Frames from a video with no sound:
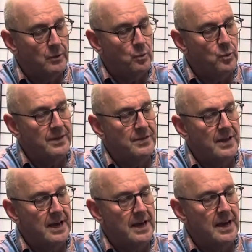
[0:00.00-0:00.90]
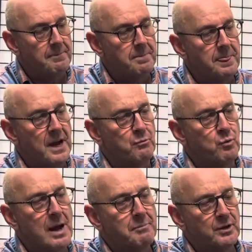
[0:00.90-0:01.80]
with a rubber